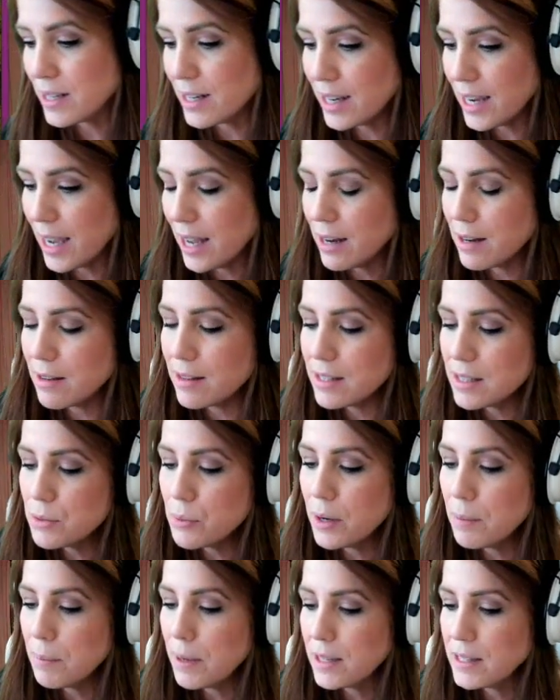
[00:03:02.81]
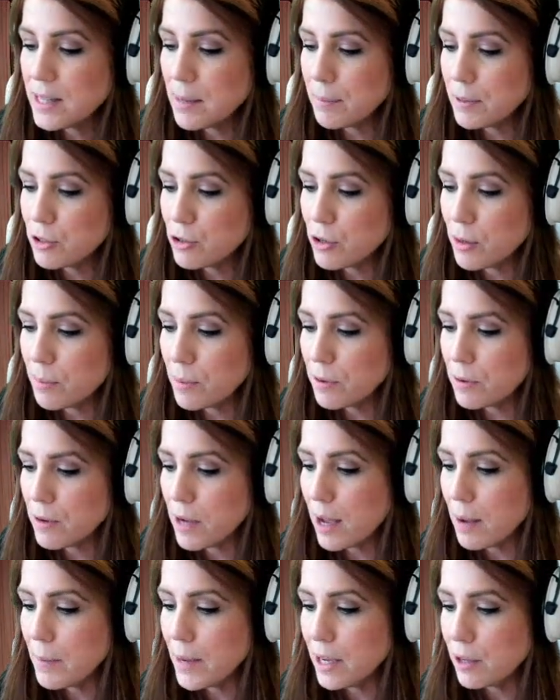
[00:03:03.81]
And again, this one picked up a triple
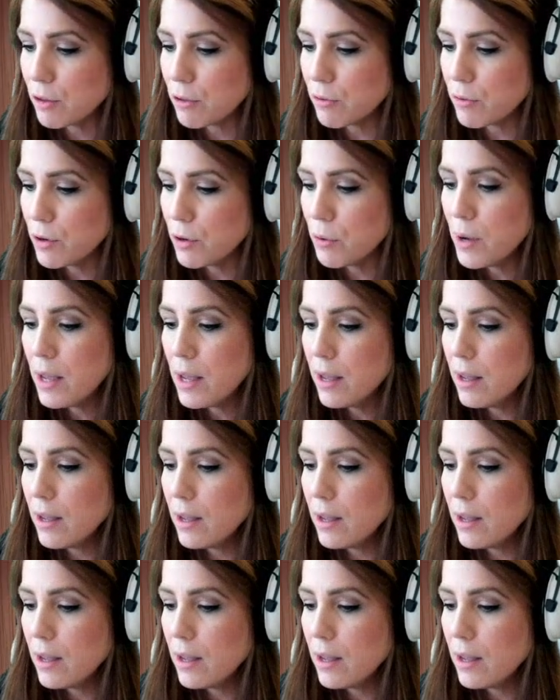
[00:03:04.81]
coming through.